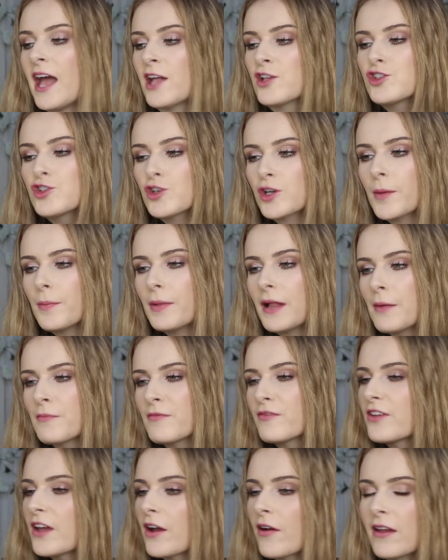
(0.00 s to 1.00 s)
and Sugar
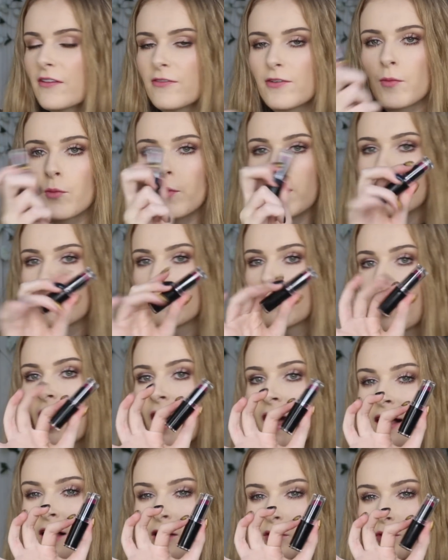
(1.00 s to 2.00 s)
Plum Fairy from Wet n
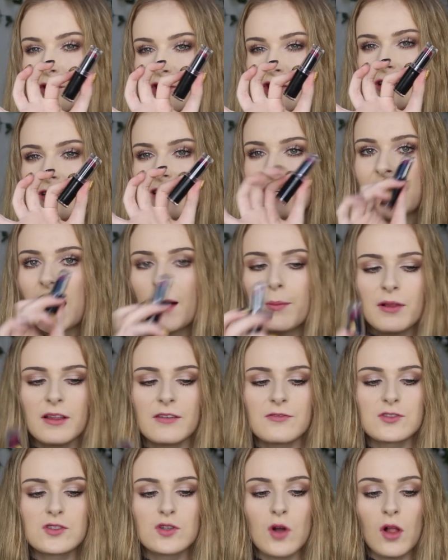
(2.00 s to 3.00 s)
Wild, which is a couple
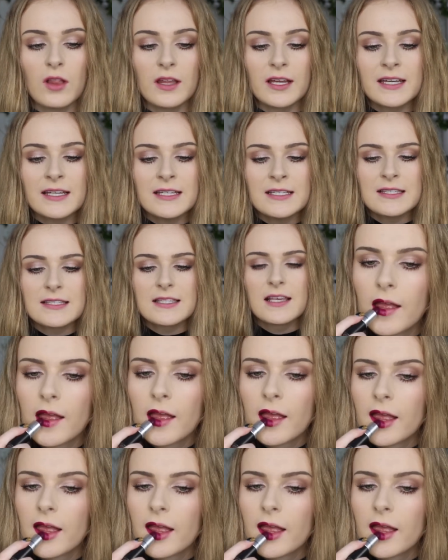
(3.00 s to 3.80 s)
of dollars.